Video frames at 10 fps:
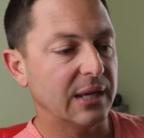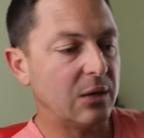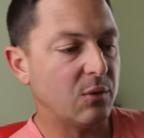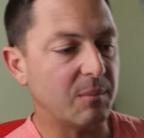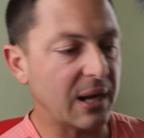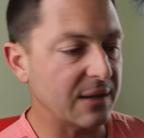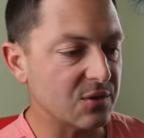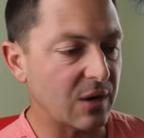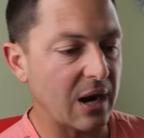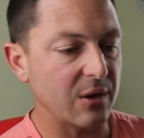He didn't want to buy
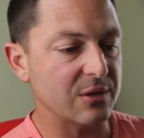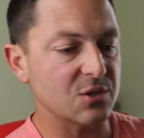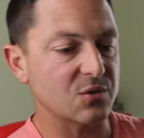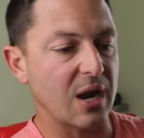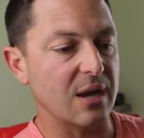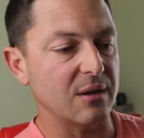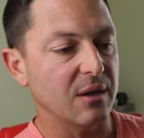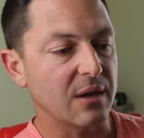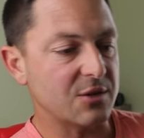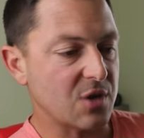into a higher interest rate. And
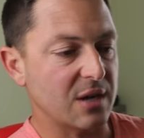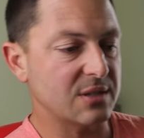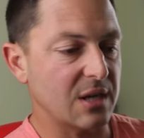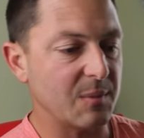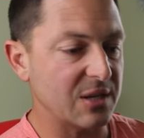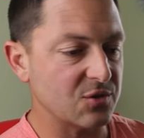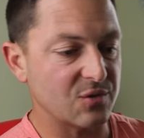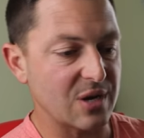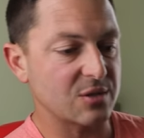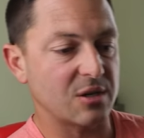I tried to tell him
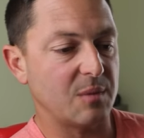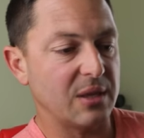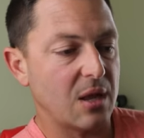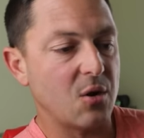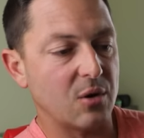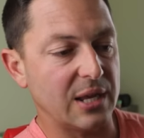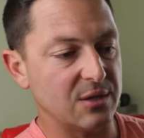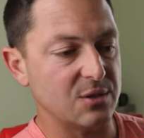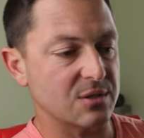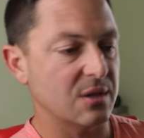interest rates are going to be lower and he
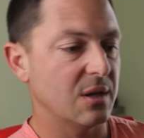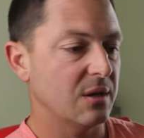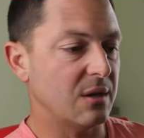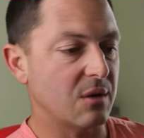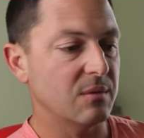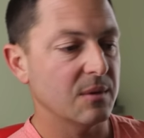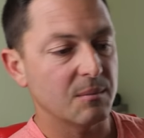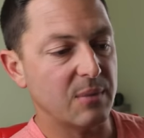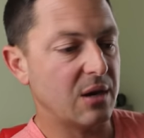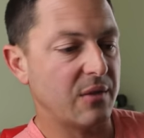could just, you know,
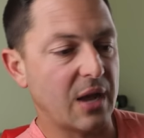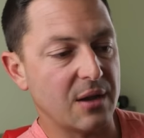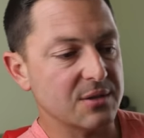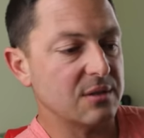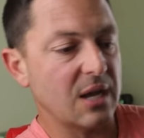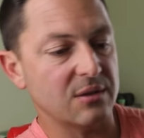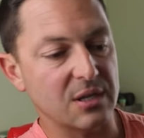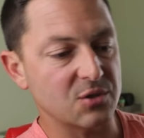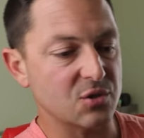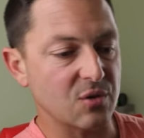marry the house and date the
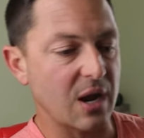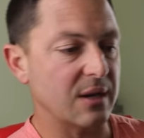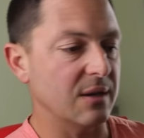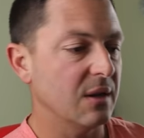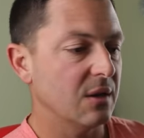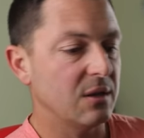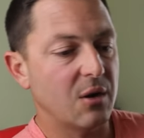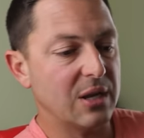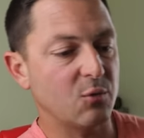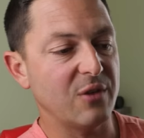interest rate and, you know,
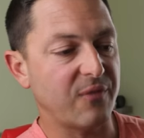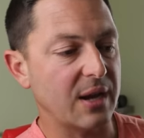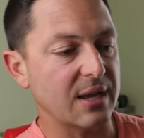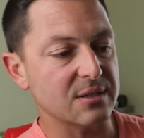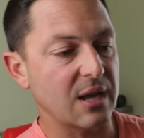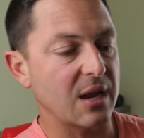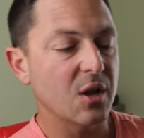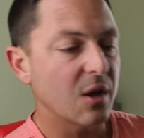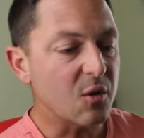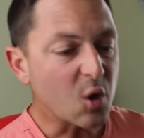he can refinance
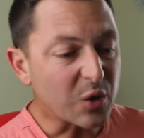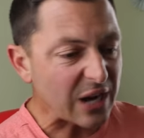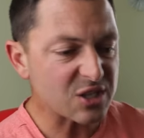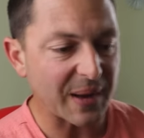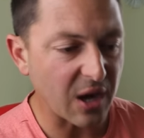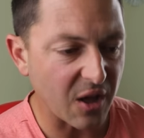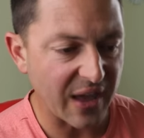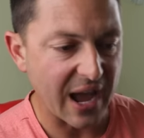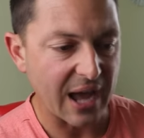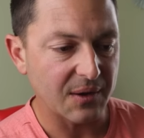later. Who cares about all
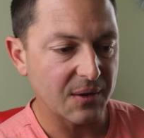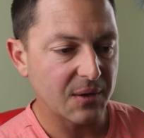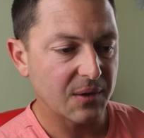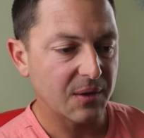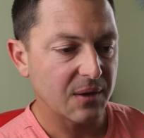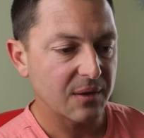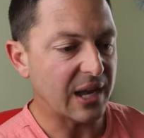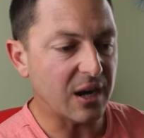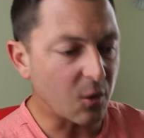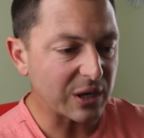that?
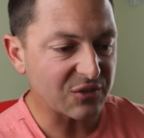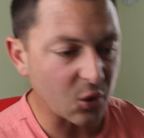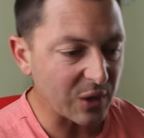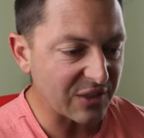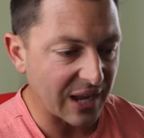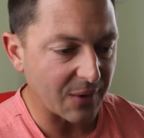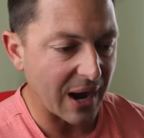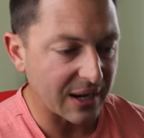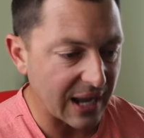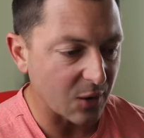They don't want to do anything
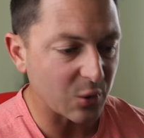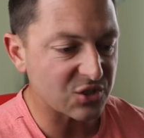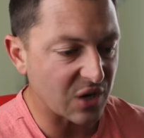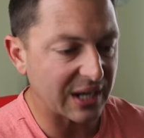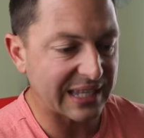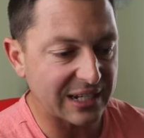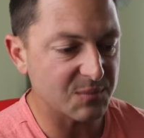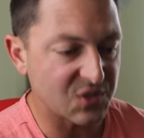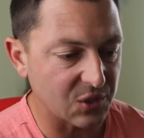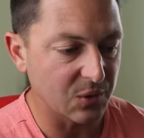right now. Quit trying to get
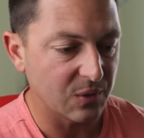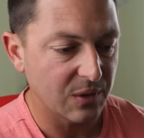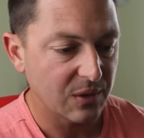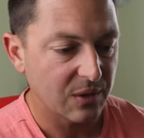them to.